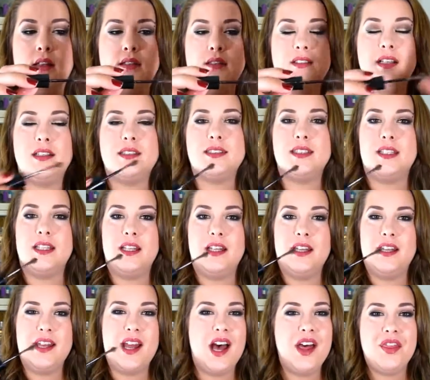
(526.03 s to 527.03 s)
does
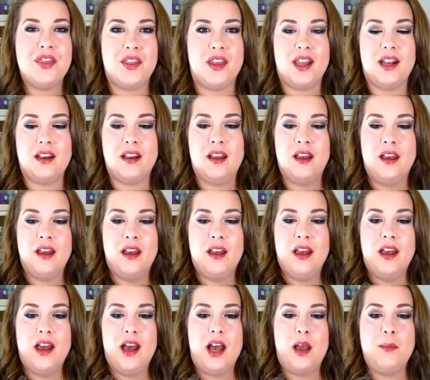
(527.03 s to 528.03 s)
nothing.
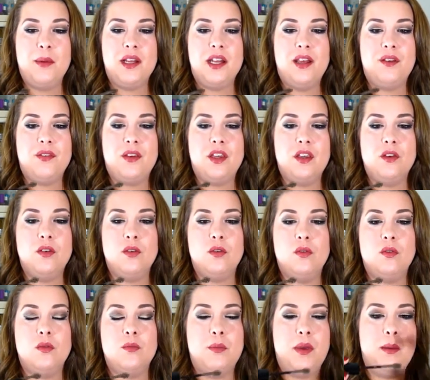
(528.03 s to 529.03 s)
I mean, if
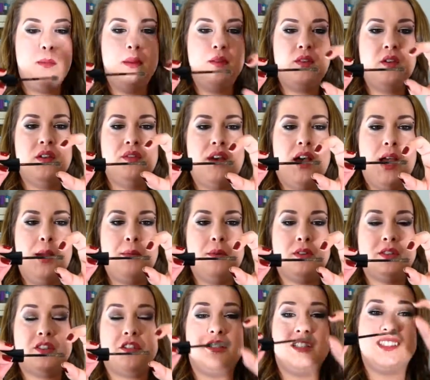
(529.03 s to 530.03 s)
you, maybe if you have
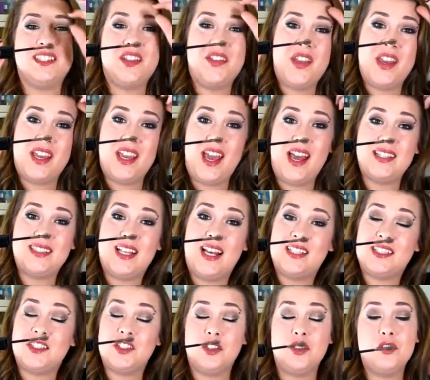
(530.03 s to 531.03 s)
eyebrows that are as thick as
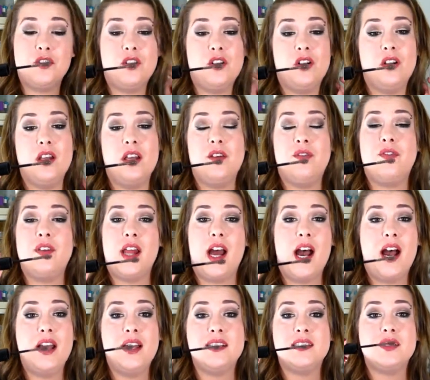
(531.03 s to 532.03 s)
that circle, if
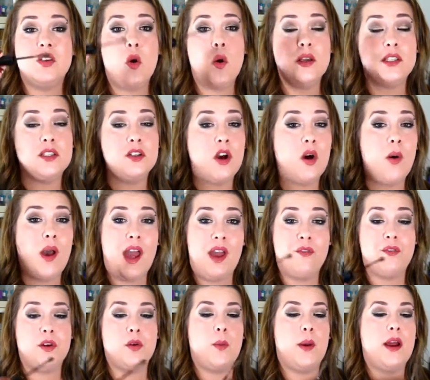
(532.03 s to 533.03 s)
not, it's going to go
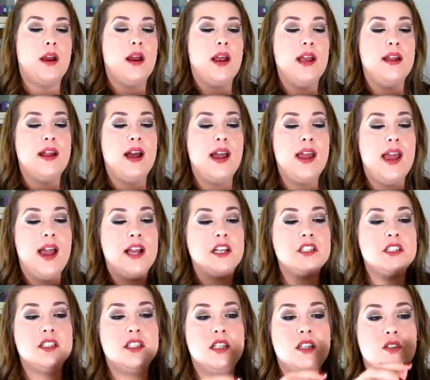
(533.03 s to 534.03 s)
everywhere. And I
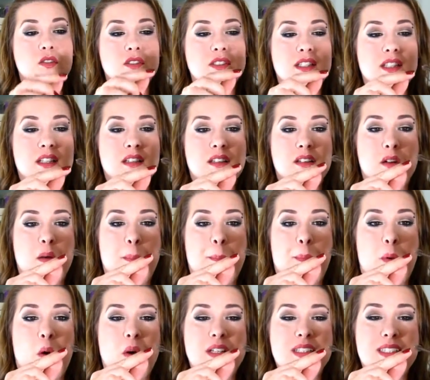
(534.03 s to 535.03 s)
actually use the little
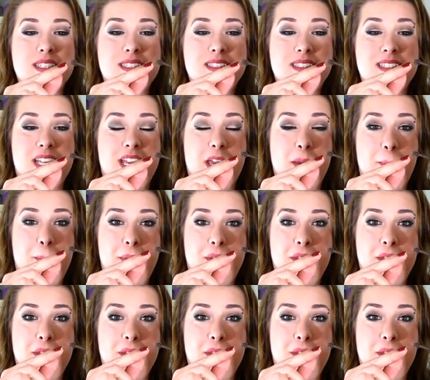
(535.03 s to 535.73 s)
pointed tip.